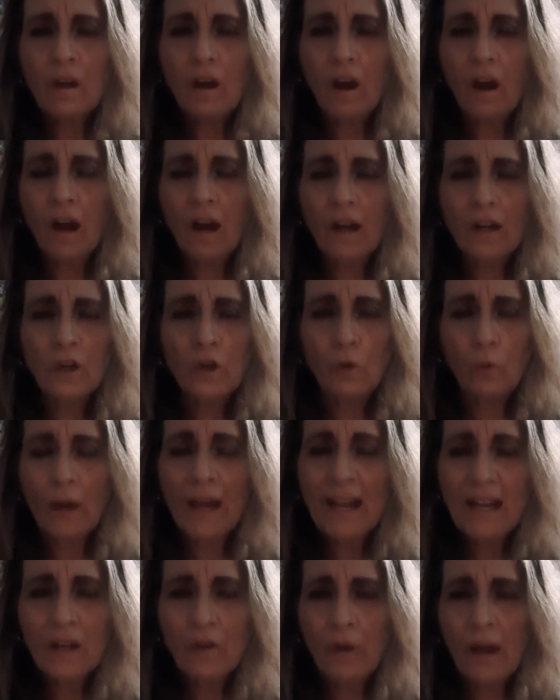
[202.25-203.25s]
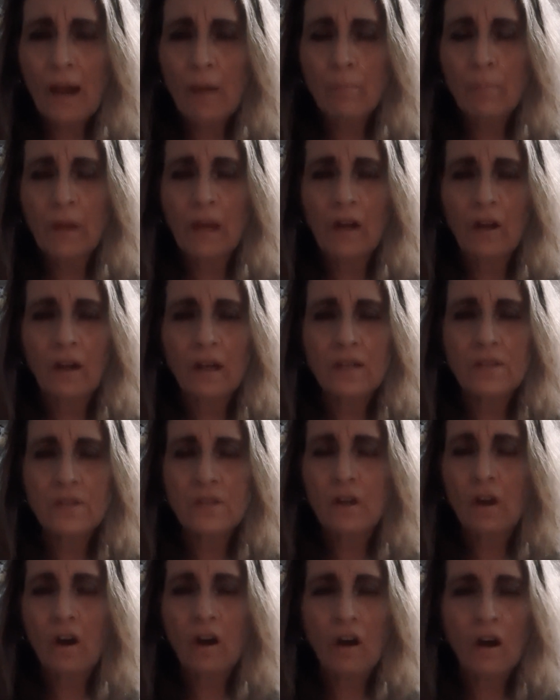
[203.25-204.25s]
our great
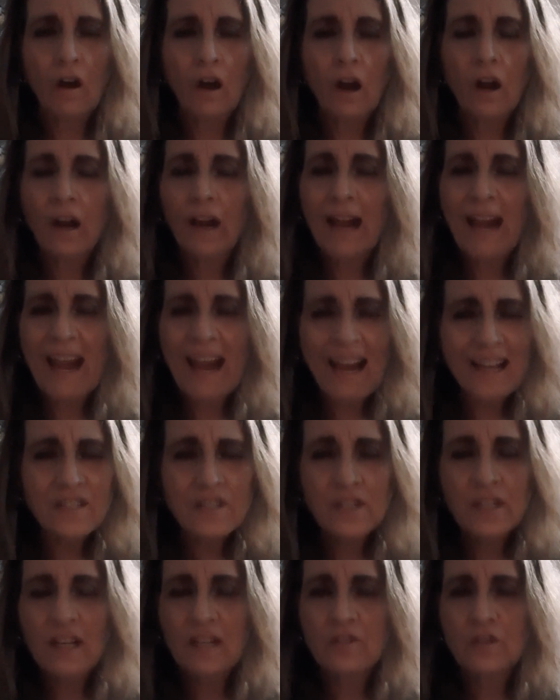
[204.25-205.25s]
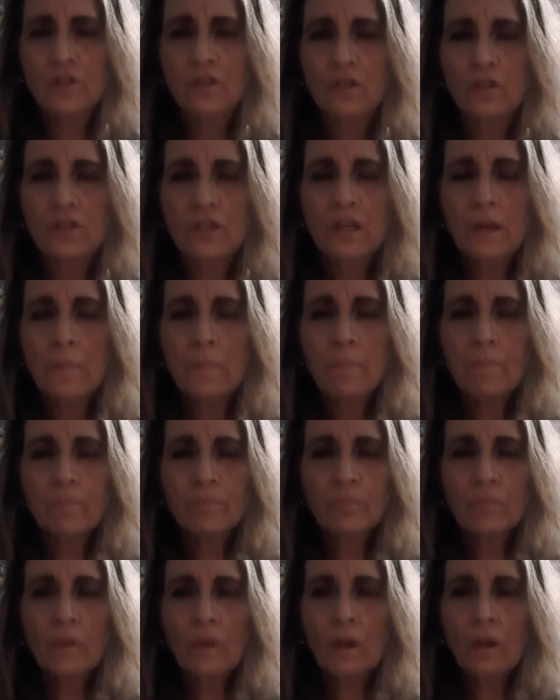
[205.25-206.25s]
grandparents, our ancestors
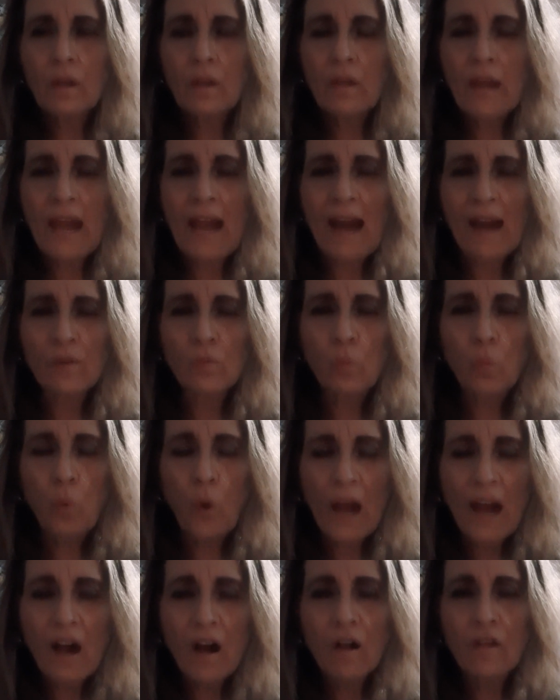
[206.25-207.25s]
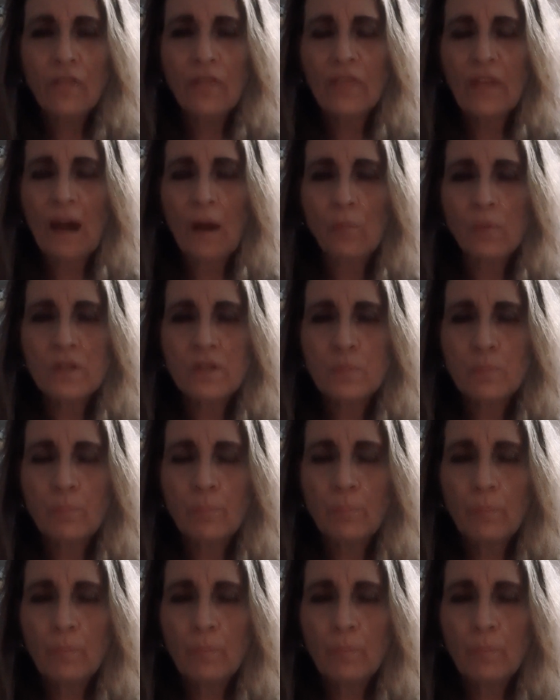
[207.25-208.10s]
had wealth that was